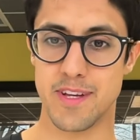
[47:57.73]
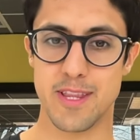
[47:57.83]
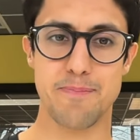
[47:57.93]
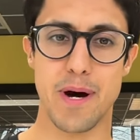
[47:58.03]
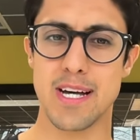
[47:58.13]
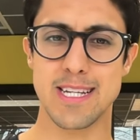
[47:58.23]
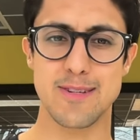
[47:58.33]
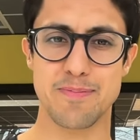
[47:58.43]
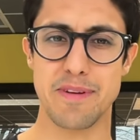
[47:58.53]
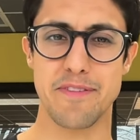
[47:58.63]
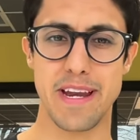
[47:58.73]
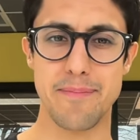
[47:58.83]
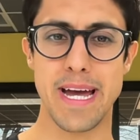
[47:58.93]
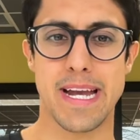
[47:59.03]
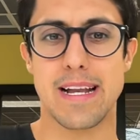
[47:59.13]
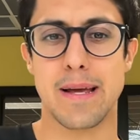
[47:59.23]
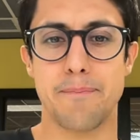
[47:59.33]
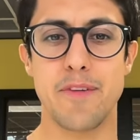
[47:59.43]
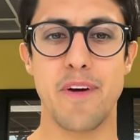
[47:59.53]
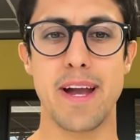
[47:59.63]
In the past, I used to be very bad. Like
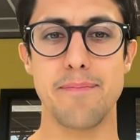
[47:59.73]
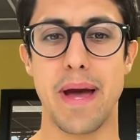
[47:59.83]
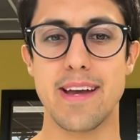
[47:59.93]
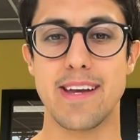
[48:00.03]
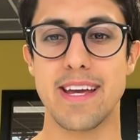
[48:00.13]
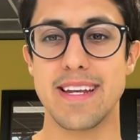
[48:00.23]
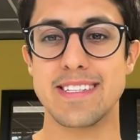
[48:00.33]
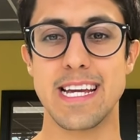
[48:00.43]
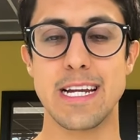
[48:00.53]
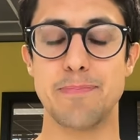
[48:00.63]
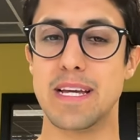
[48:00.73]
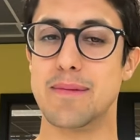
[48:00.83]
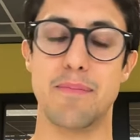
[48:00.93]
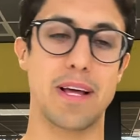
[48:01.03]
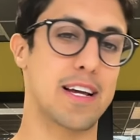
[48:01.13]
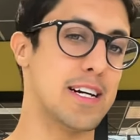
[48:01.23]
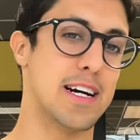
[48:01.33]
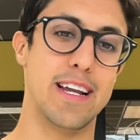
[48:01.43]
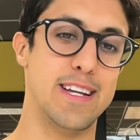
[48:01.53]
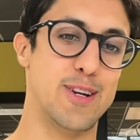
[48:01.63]
if I had a bad day and it's 8 p.m., I'm like, oh,
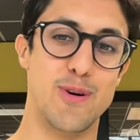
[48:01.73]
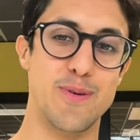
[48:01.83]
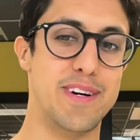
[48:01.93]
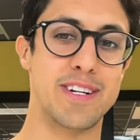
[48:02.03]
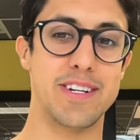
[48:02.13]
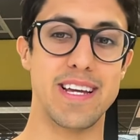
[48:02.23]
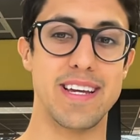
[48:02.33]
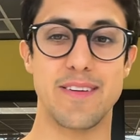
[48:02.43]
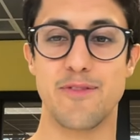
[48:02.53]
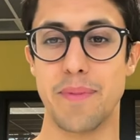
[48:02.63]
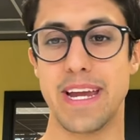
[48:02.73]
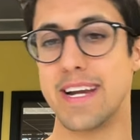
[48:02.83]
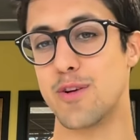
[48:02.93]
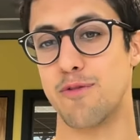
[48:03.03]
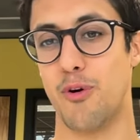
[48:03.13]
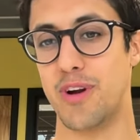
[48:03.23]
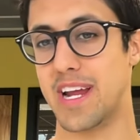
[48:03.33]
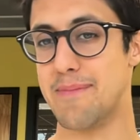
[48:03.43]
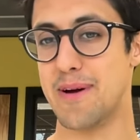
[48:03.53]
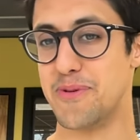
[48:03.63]
I did no work today. And then from 8 to 4
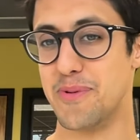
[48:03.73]
a.m., I would